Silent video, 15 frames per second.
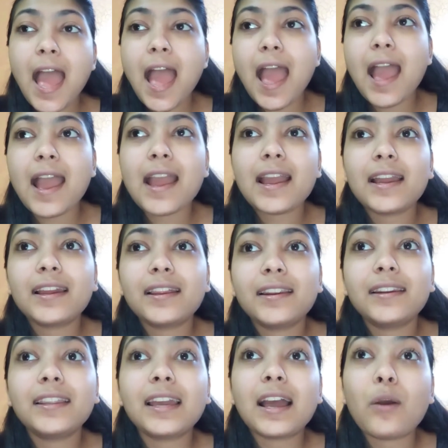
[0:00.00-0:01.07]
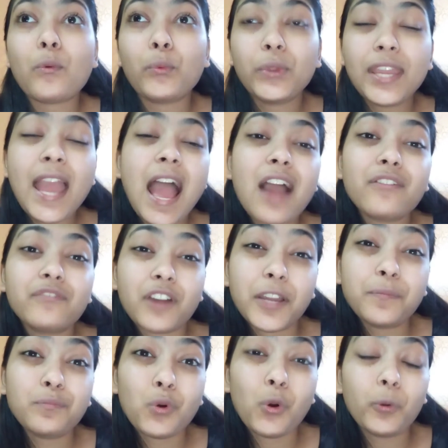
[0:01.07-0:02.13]
And we have
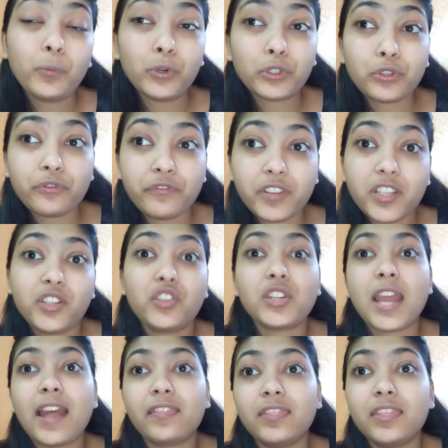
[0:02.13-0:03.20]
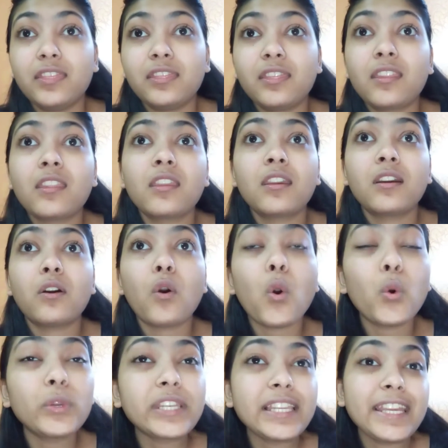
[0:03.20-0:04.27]
one more book to finish, and
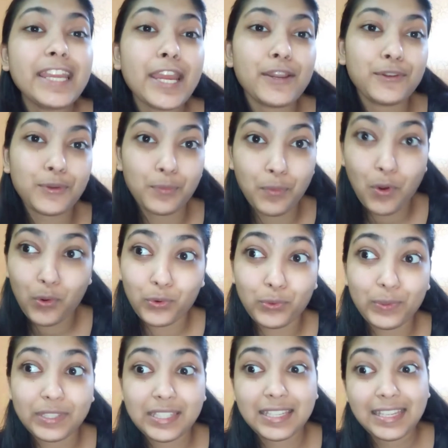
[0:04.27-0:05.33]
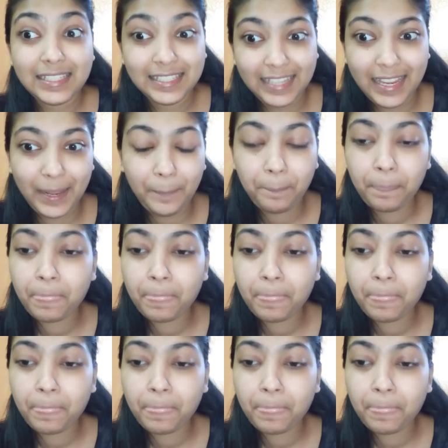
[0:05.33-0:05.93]
only tomorrow's day.